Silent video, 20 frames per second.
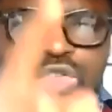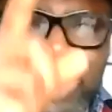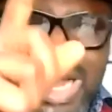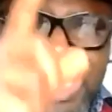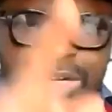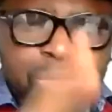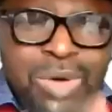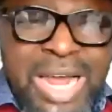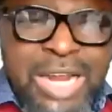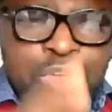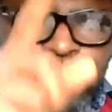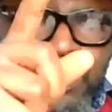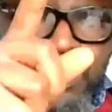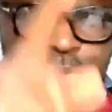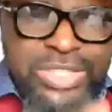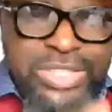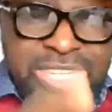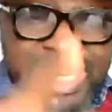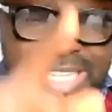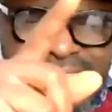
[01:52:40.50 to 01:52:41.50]
you are the one who
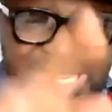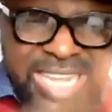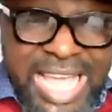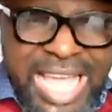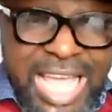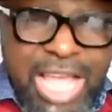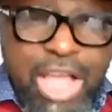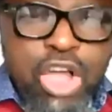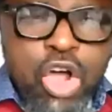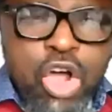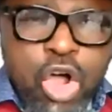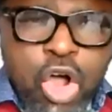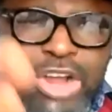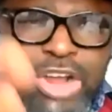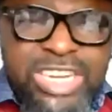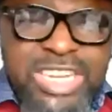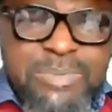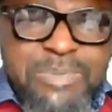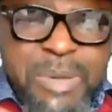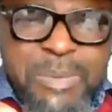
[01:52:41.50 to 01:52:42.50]
put it there
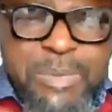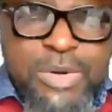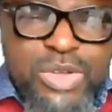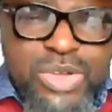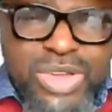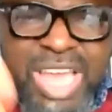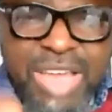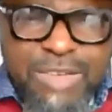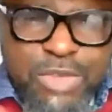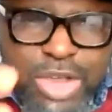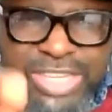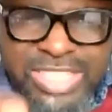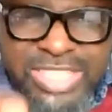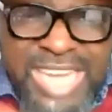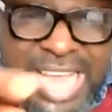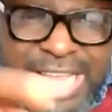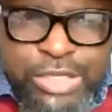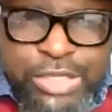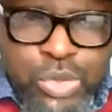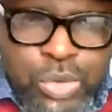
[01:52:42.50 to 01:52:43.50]
or the people you gave your
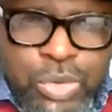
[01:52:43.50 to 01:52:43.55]
child